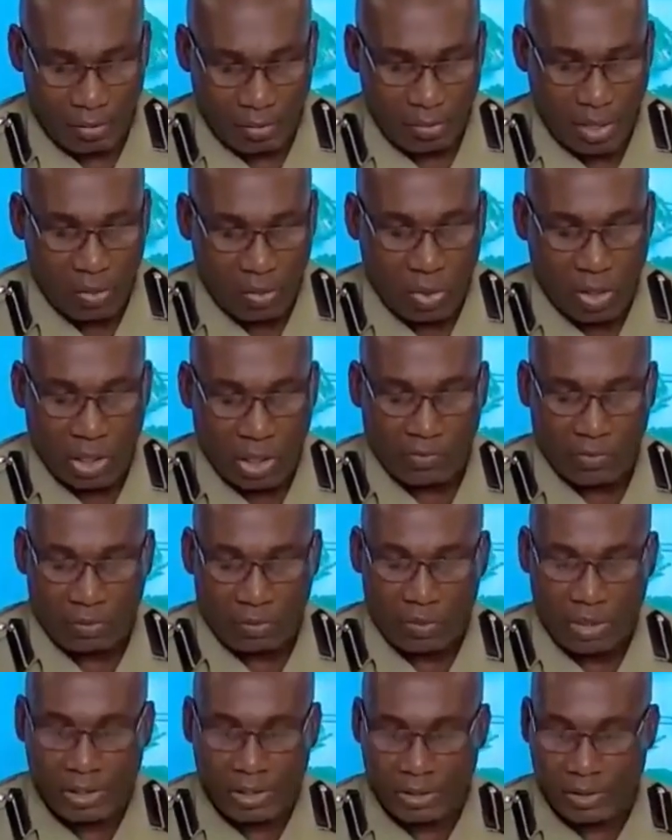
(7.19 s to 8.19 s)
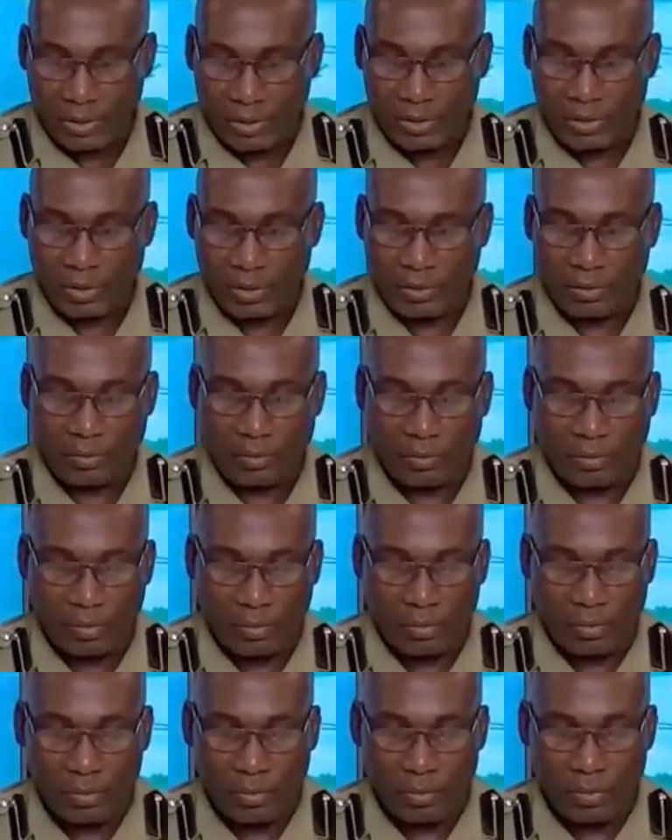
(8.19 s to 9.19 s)
by whatever means.
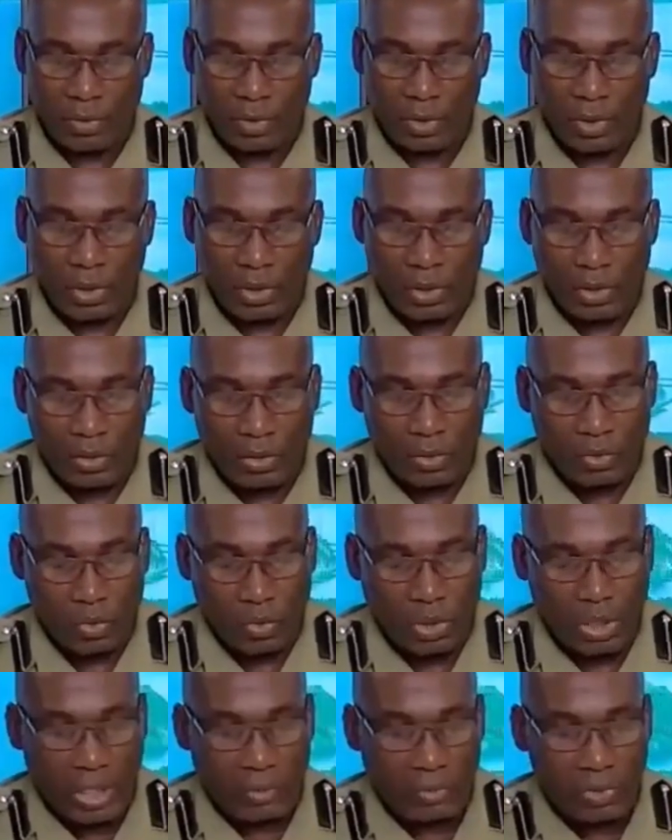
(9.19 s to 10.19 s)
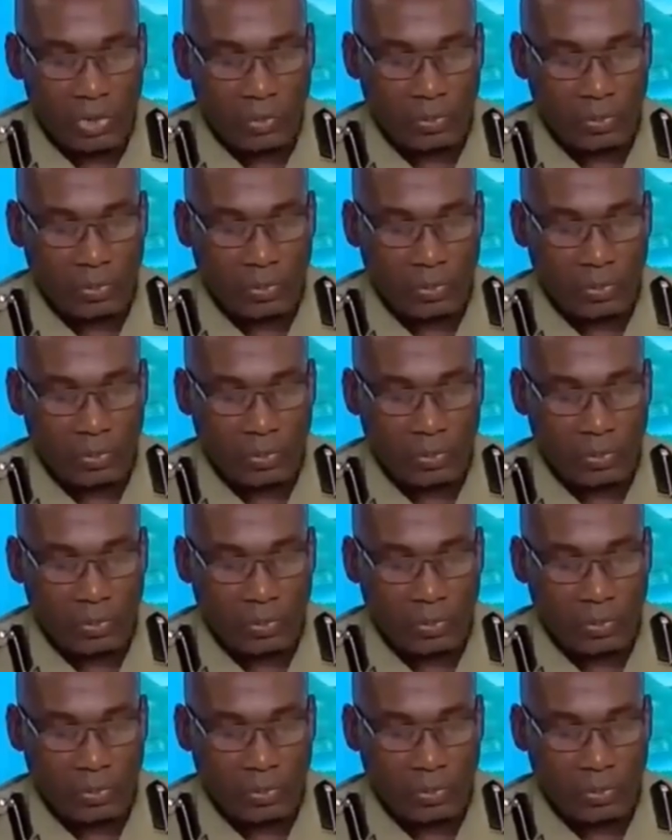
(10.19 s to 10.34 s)
Today I will